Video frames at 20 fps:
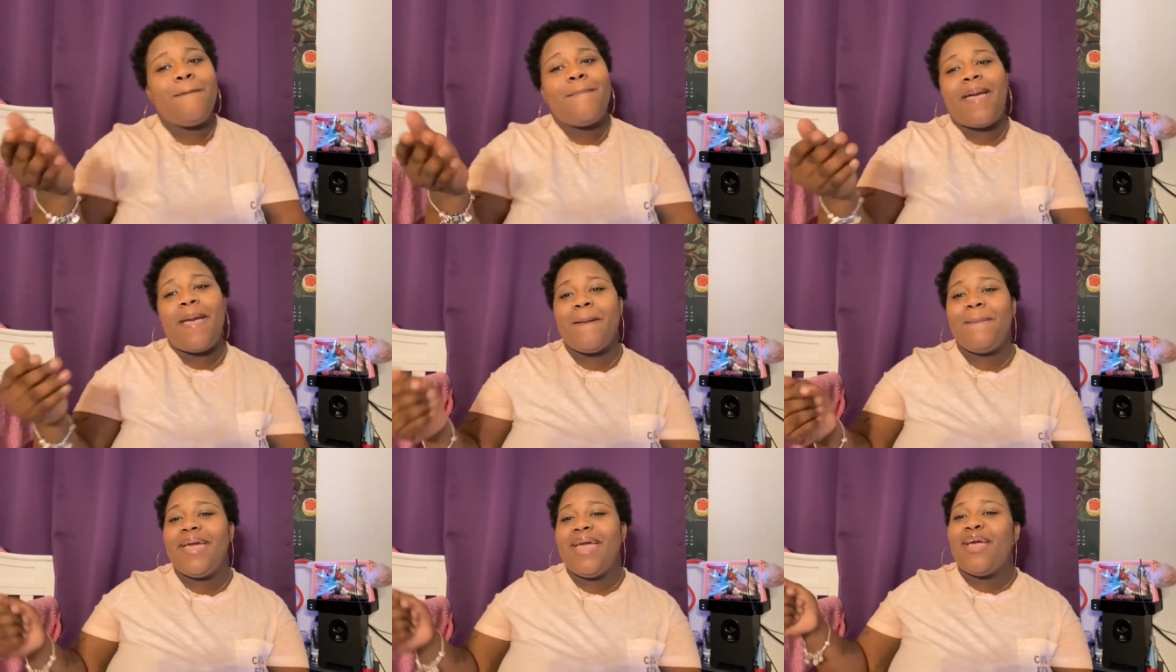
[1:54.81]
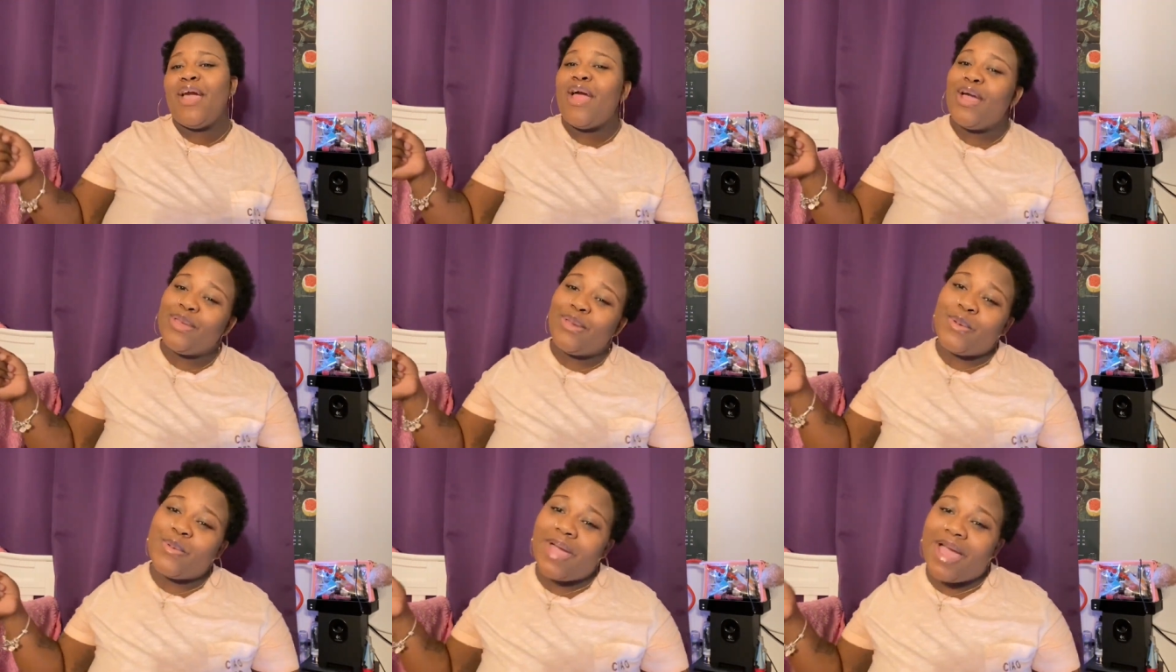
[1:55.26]
Baby,
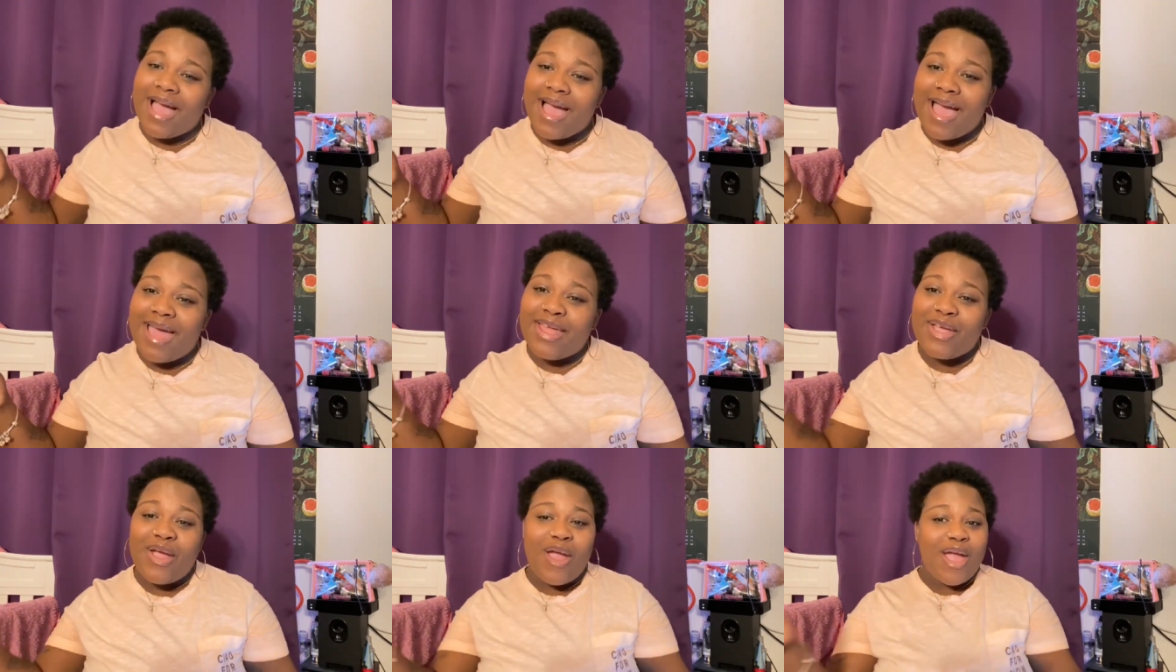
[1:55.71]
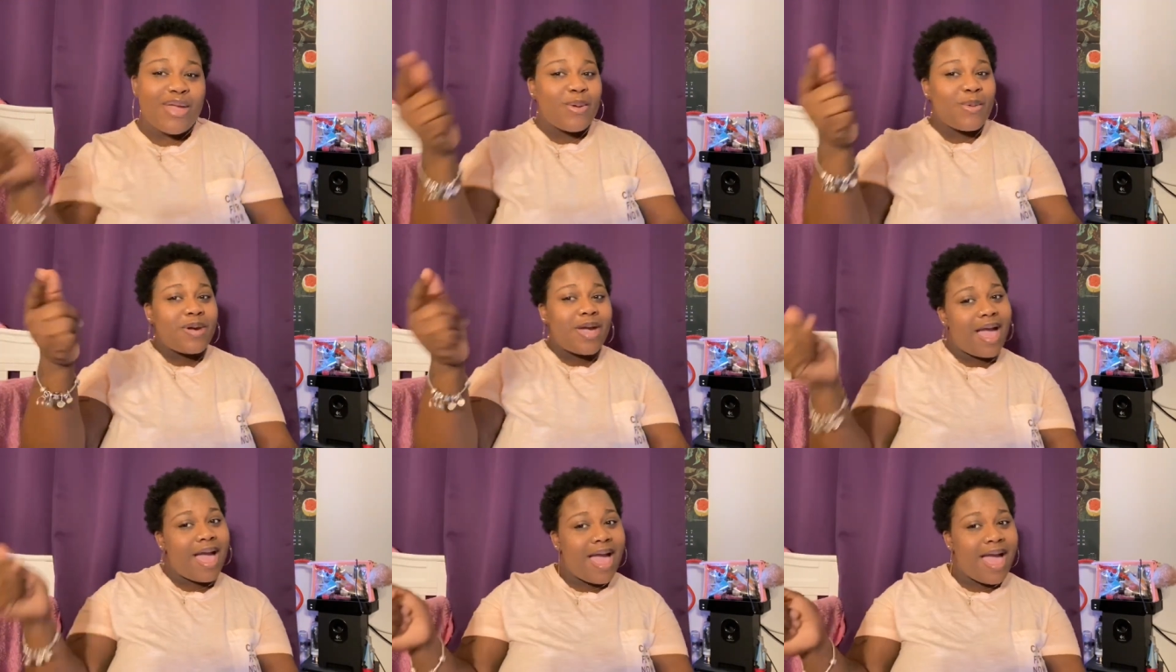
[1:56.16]
girl, you got it, girl,
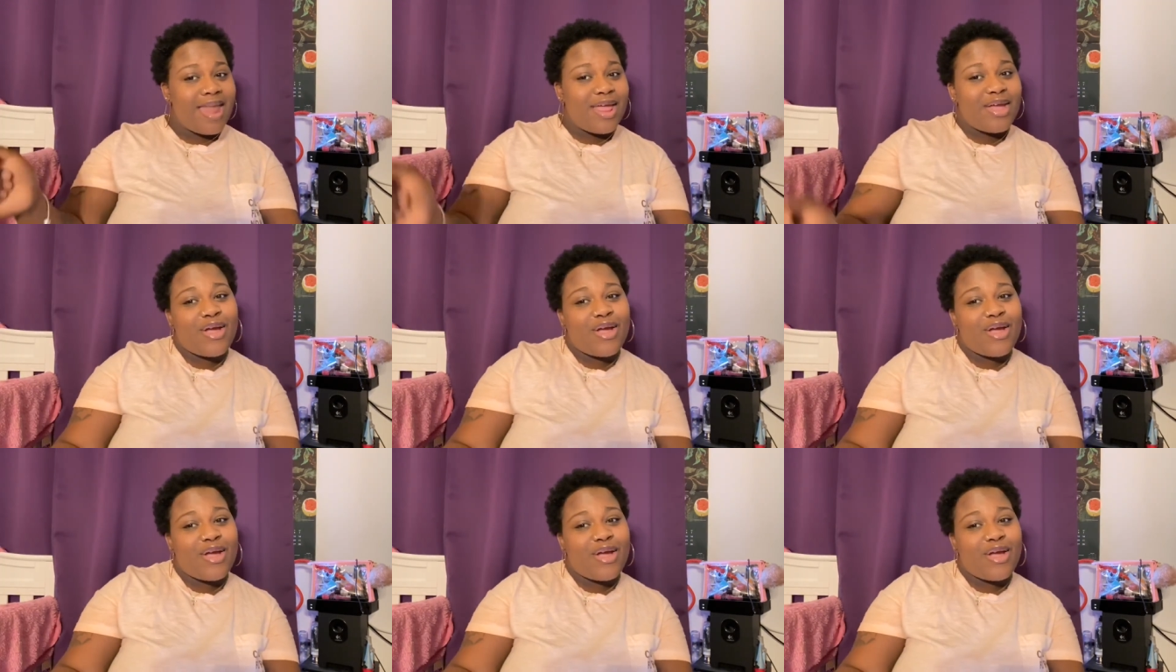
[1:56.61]
you got it,